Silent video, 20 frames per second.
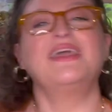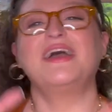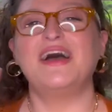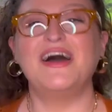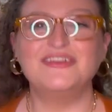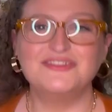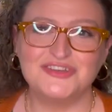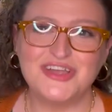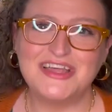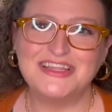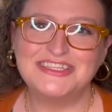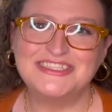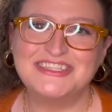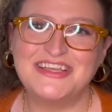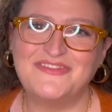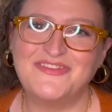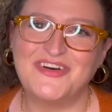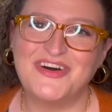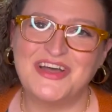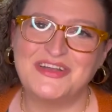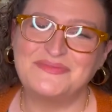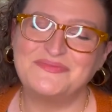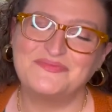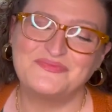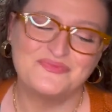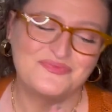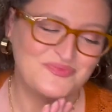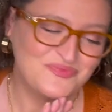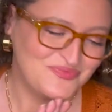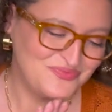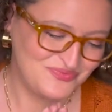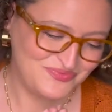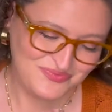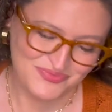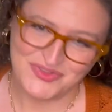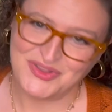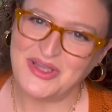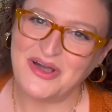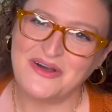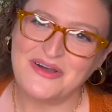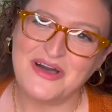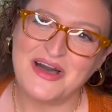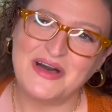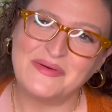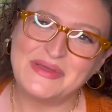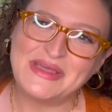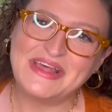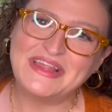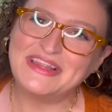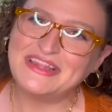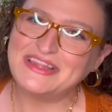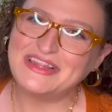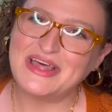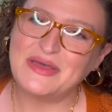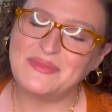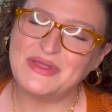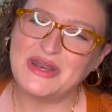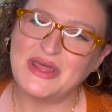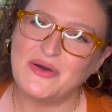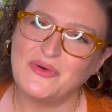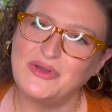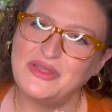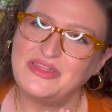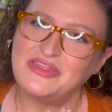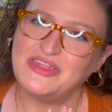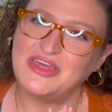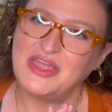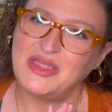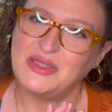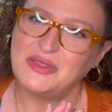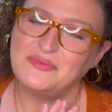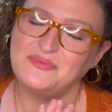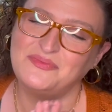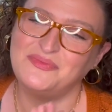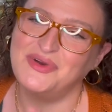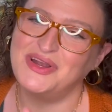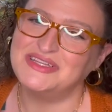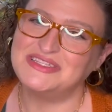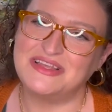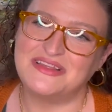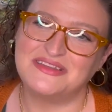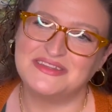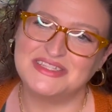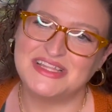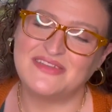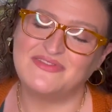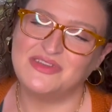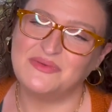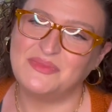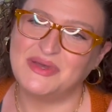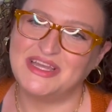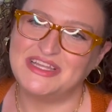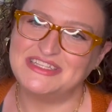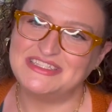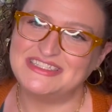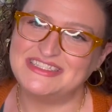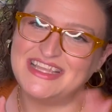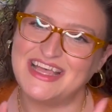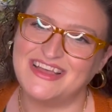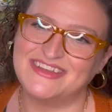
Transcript: I'll try this stuff on. Y'all comment. Let me know what you think. Press all those lovely buttons.